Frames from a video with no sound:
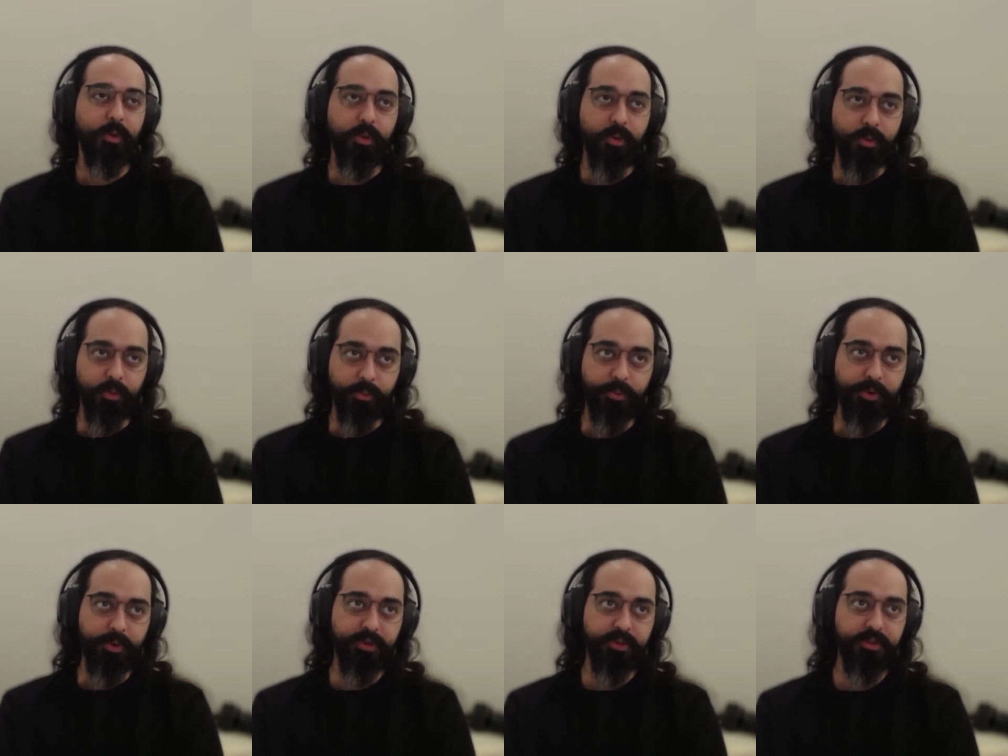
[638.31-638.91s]

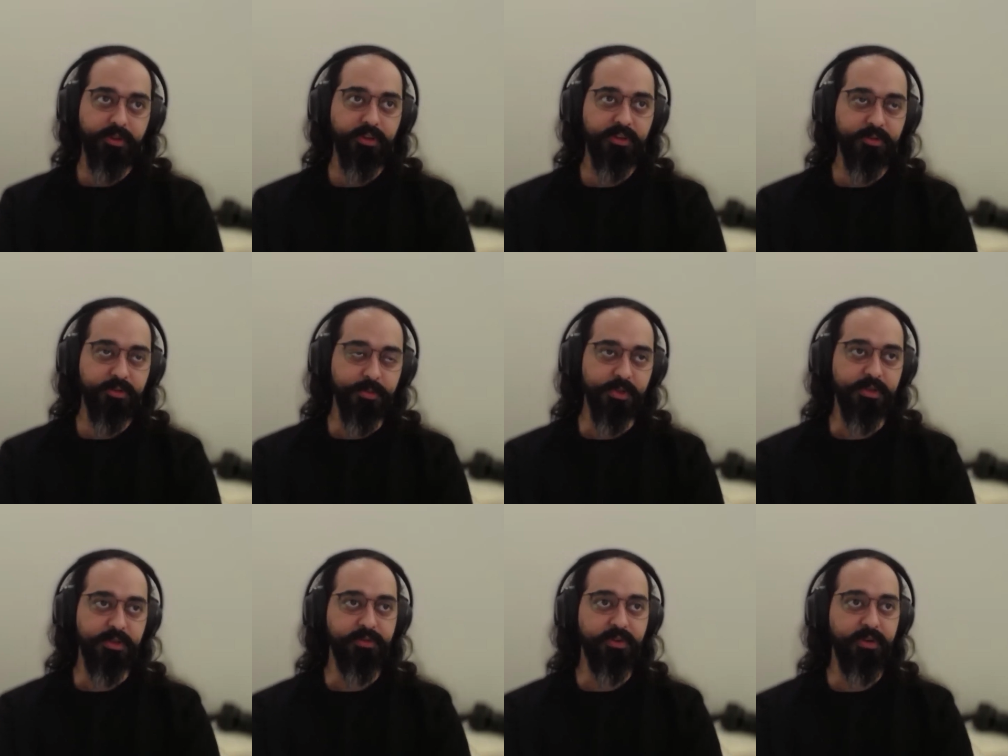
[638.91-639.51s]
worth it
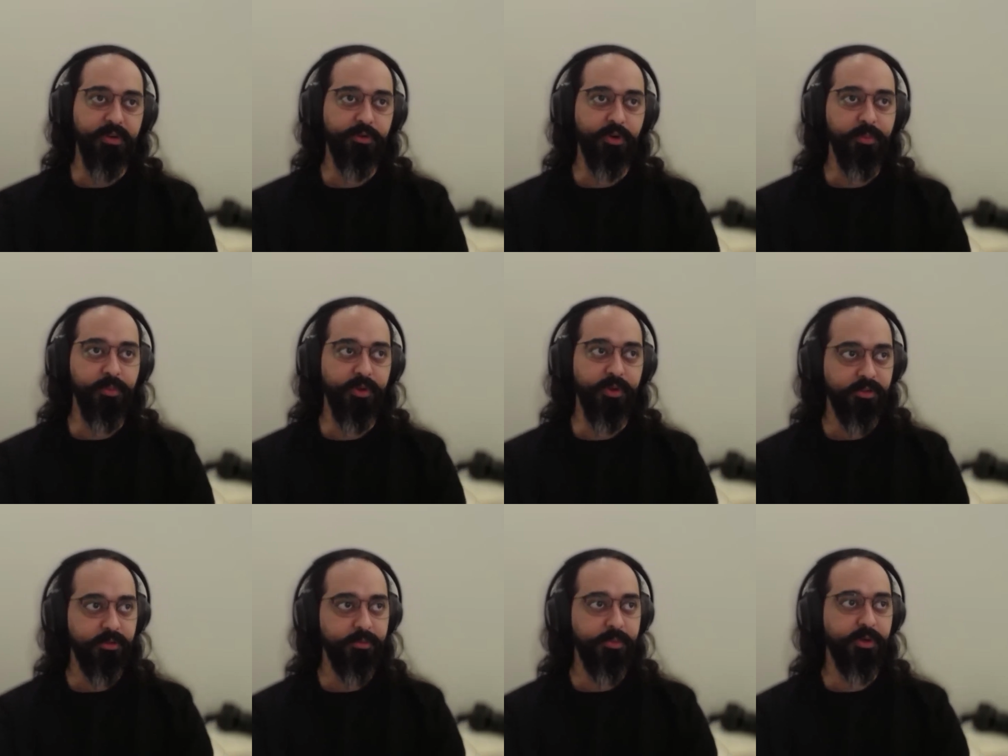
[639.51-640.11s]
specifically for
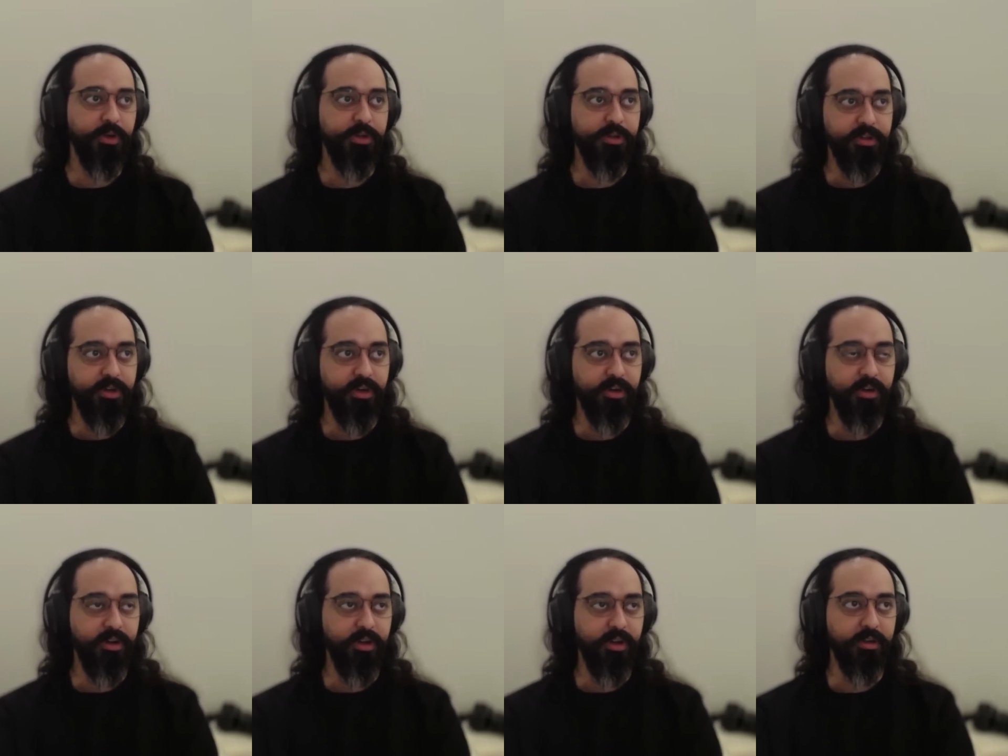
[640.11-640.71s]
Blitzit because there
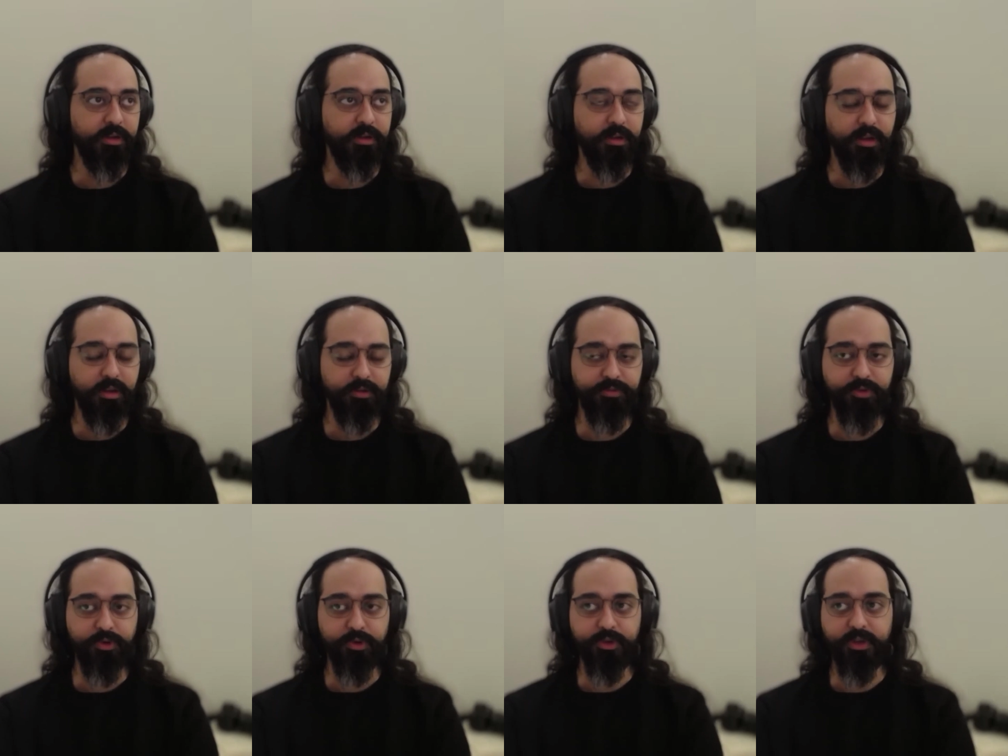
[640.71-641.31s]
are like a
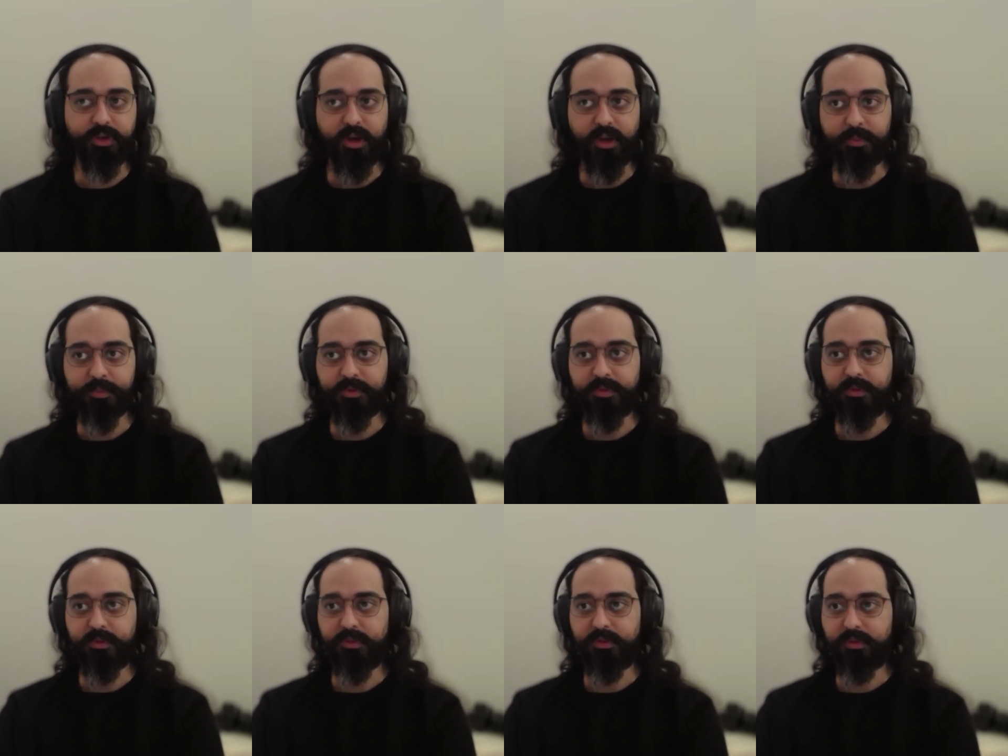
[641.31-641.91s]
few other apps